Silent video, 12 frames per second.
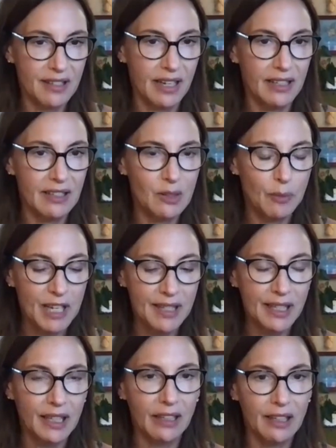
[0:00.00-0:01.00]
And it's
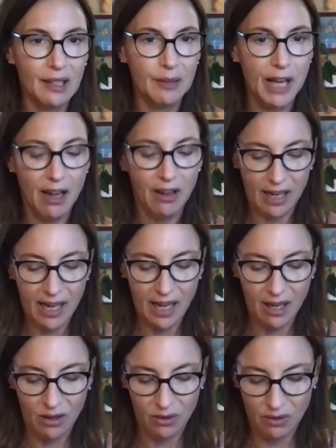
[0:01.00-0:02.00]
basically about
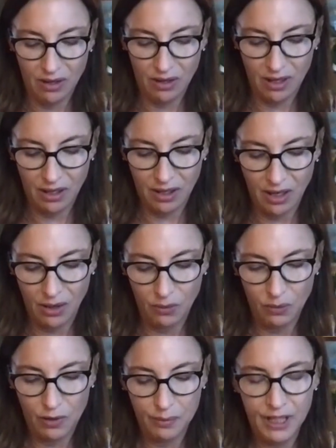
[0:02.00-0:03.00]
how a
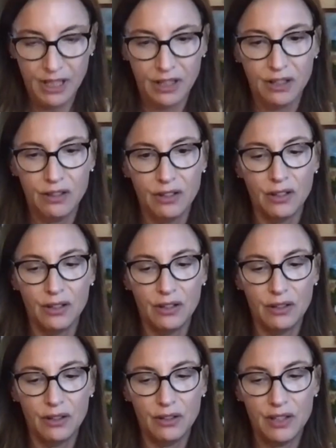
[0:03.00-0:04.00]
woman,
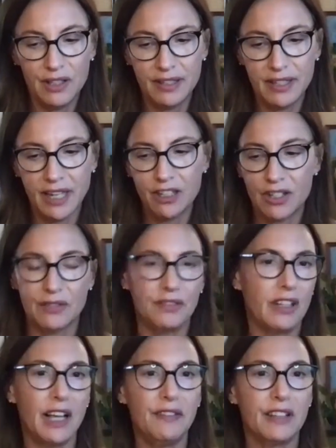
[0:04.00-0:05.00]
the stages of
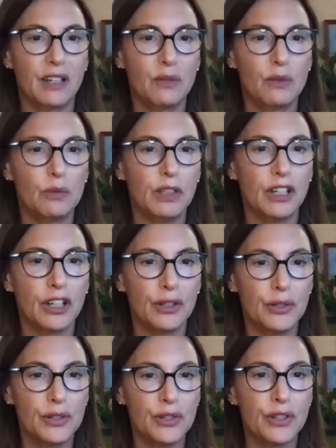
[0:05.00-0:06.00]
life that a woman
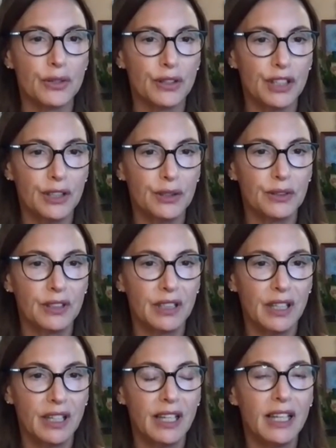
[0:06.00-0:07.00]
goes through
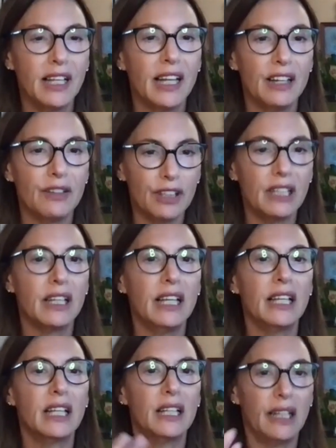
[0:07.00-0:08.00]

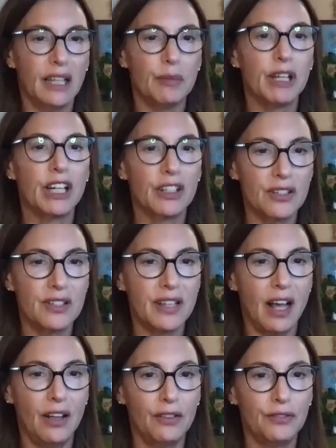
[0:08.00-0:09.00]
in claiming
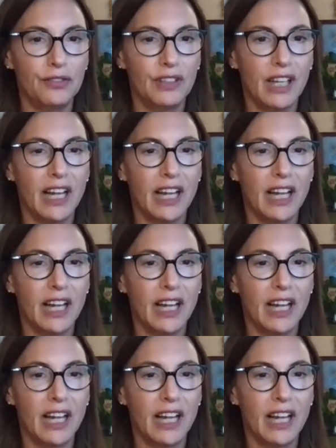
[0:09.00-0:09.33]
herself and